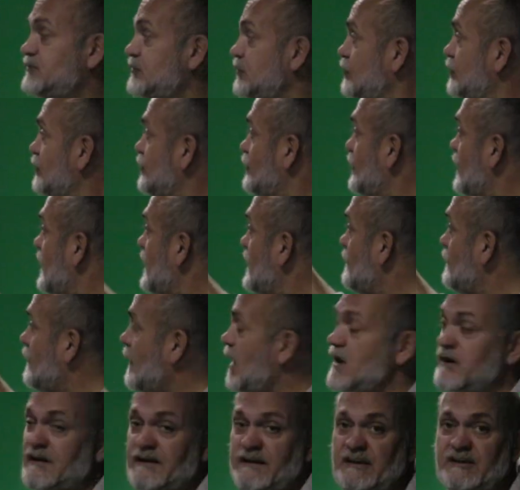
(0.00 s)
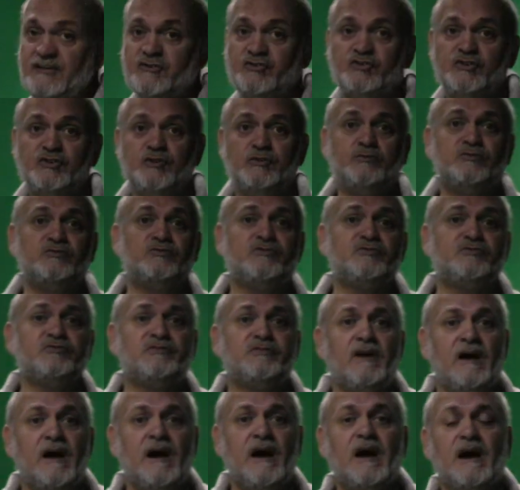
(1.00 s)
do marketing
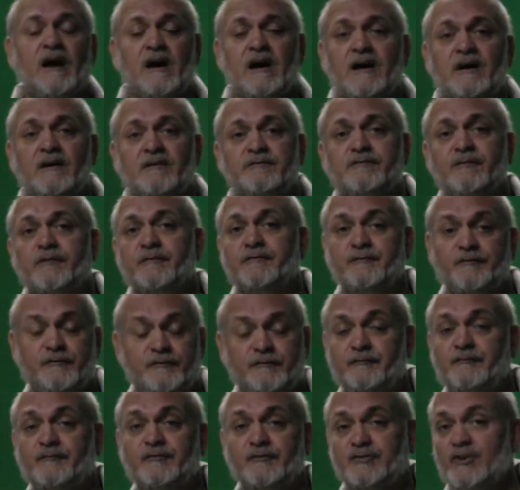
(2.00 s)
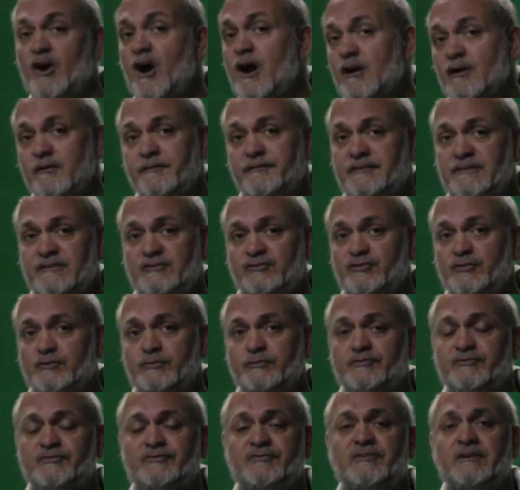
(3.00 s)
shoots, for photography
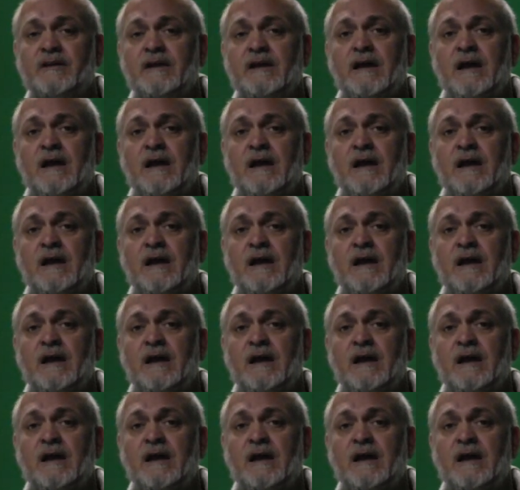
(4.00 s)
shoots,